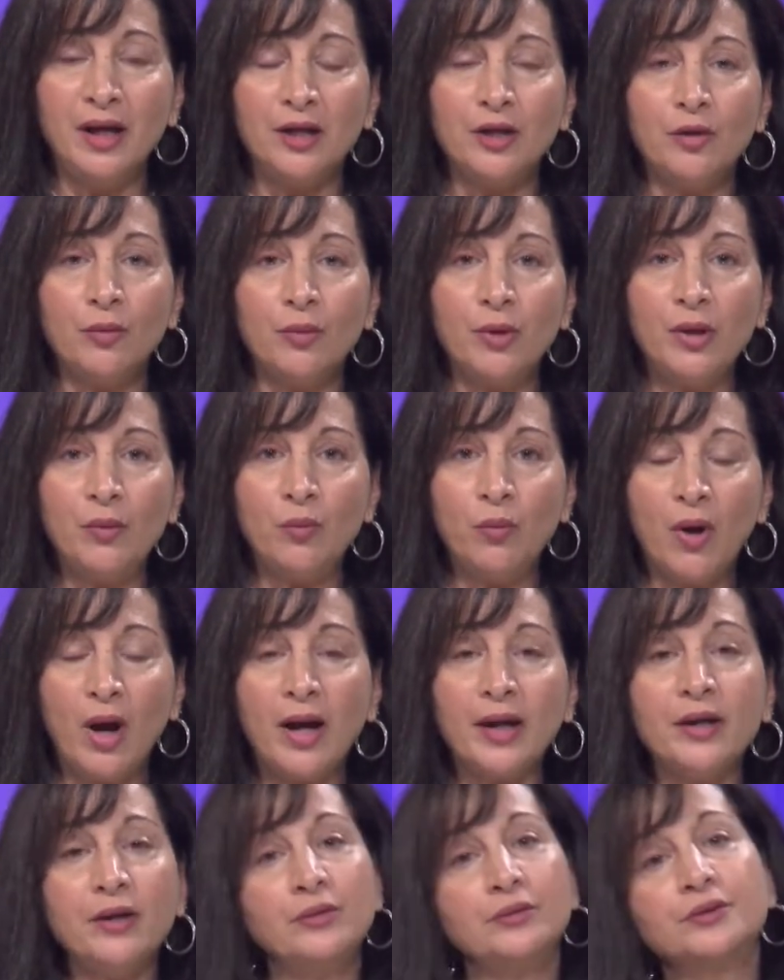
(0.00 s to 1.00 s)
You know, we
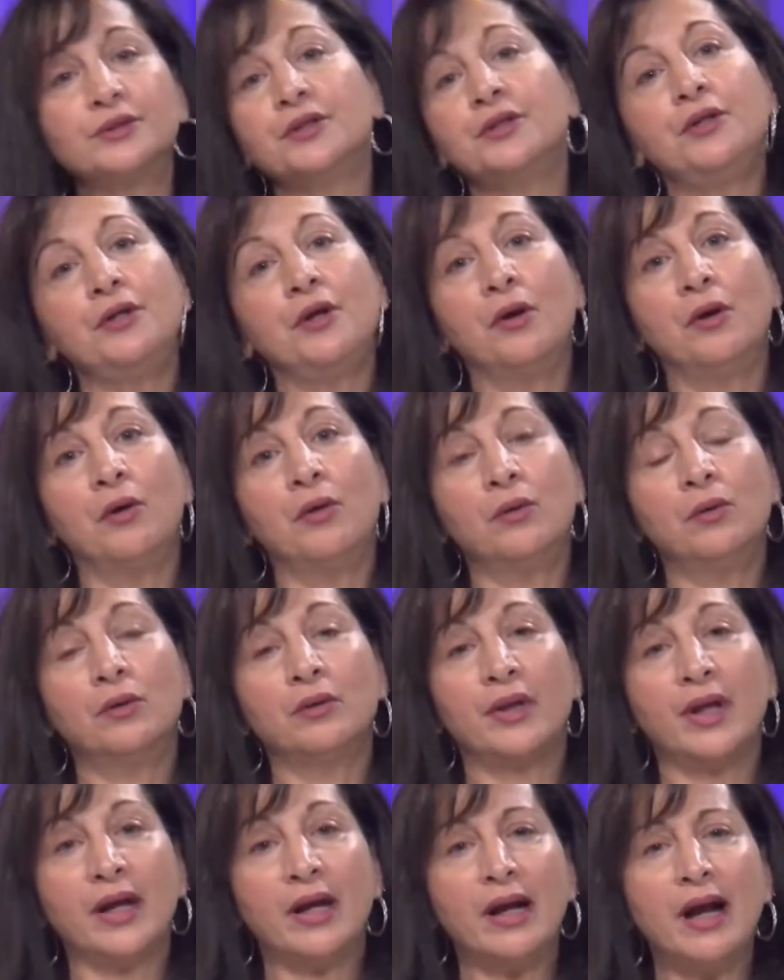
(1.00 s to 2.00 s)
want you to know
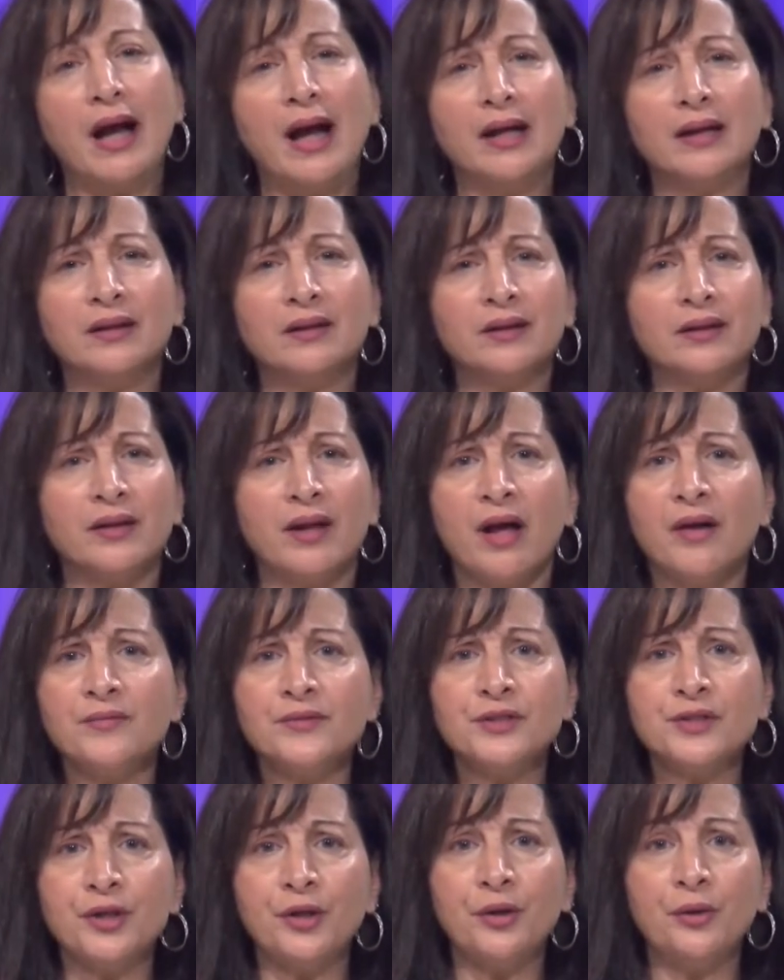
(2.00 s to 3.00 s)
that God
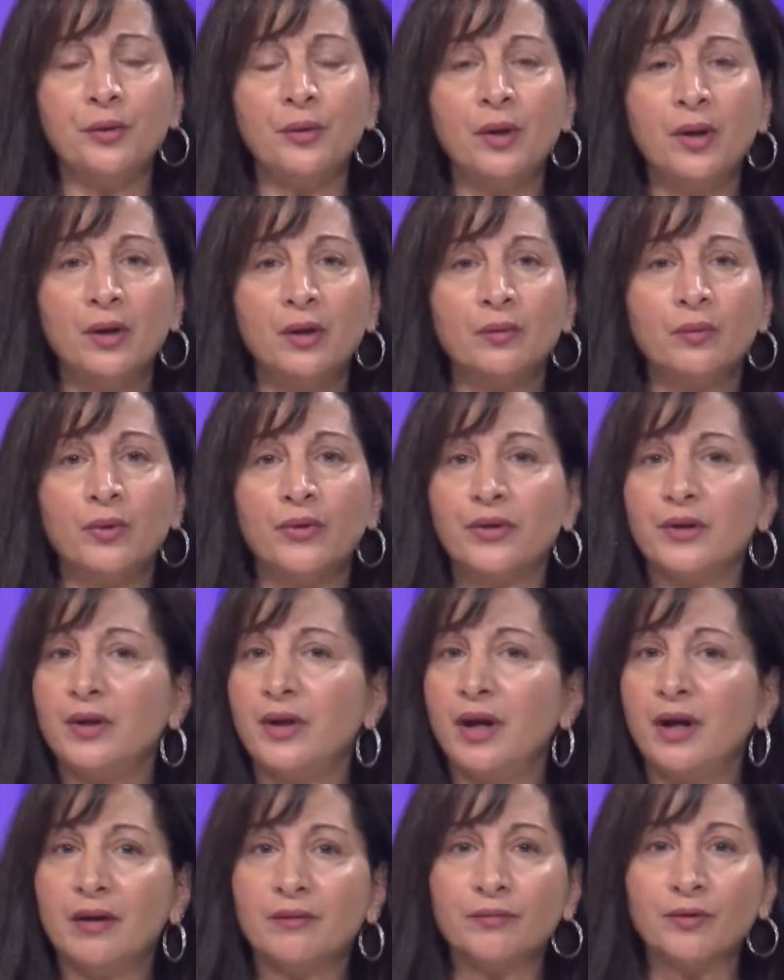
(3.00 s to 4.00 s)
loves you with
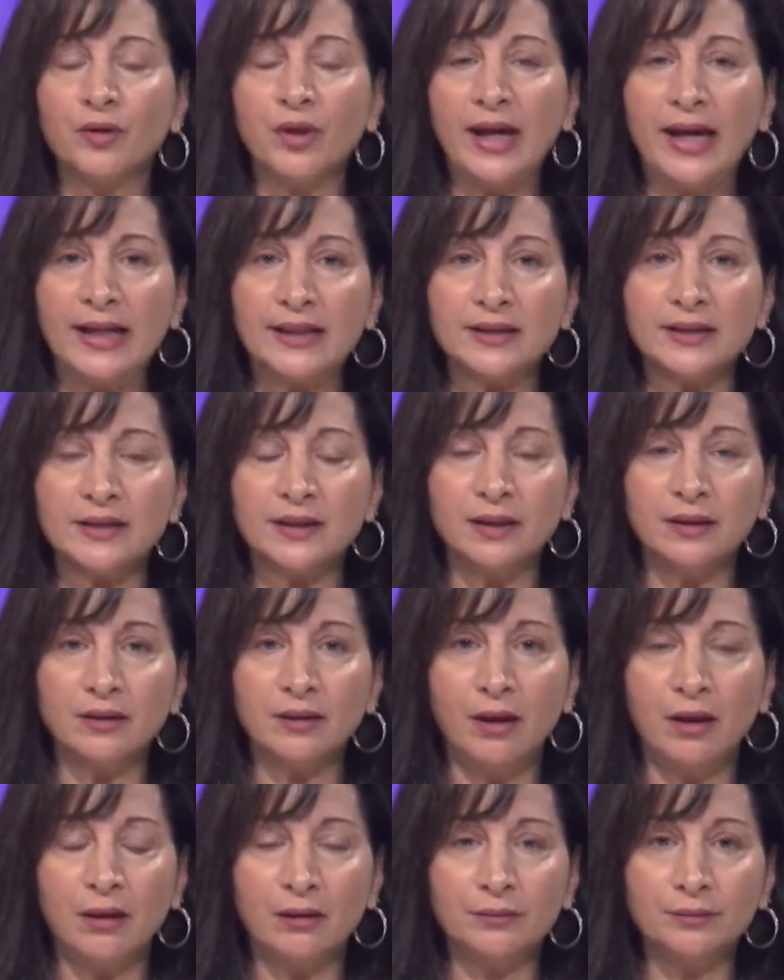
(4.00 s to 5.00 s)
an everlasting
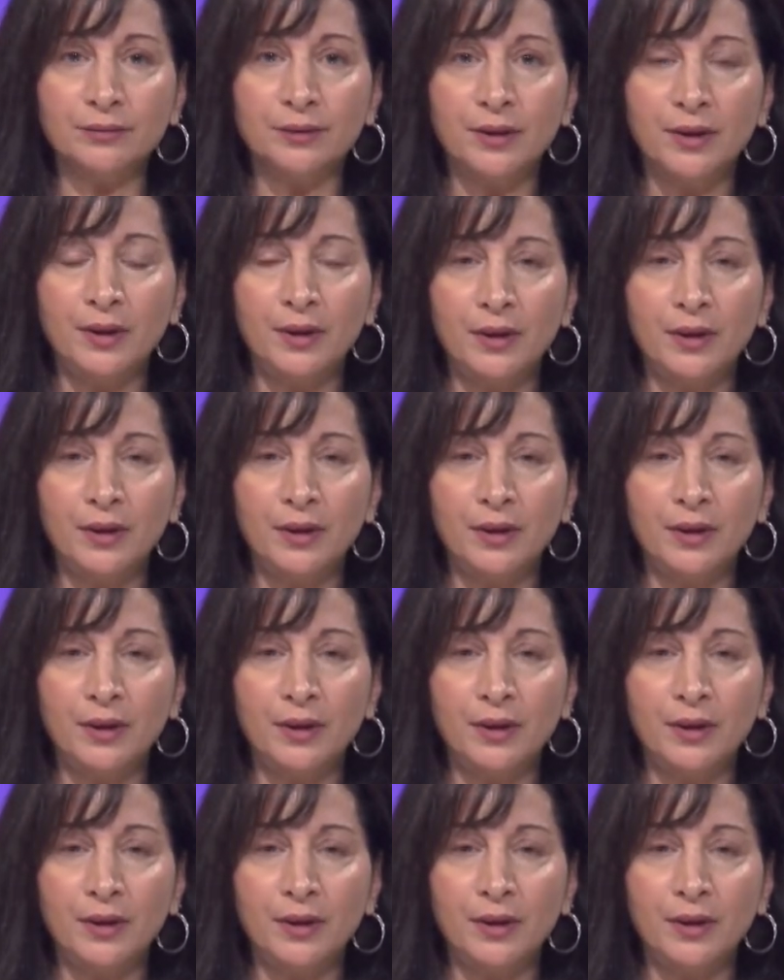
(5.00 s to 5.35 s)
love.